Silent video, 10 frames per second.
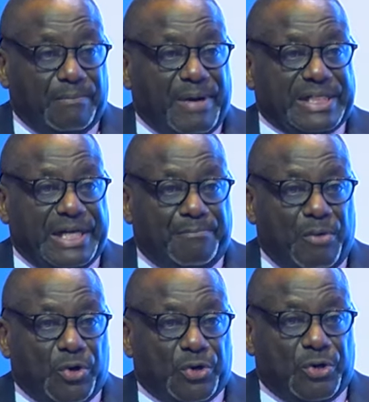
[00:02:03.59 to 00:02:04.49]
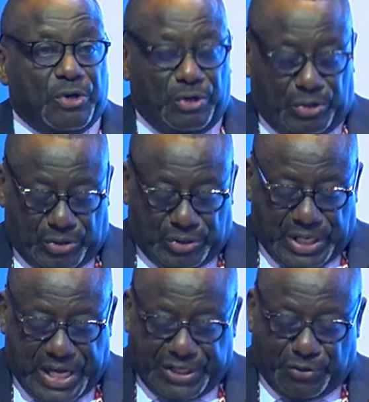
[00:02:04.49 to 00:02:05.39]
but a
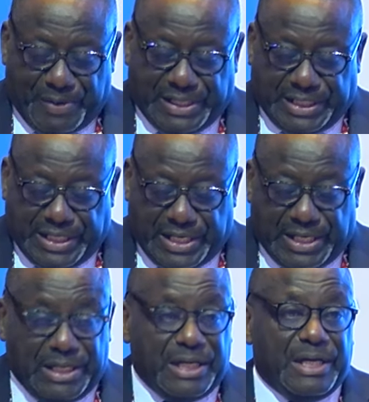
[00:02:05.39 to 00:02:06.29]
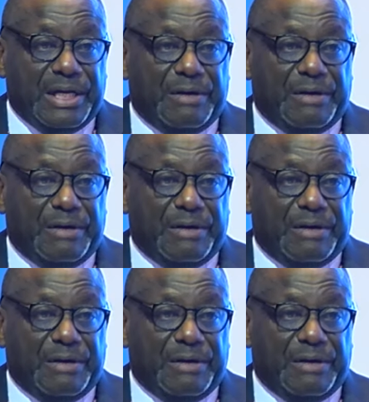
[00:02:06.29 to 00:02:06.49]
moral and humanitarian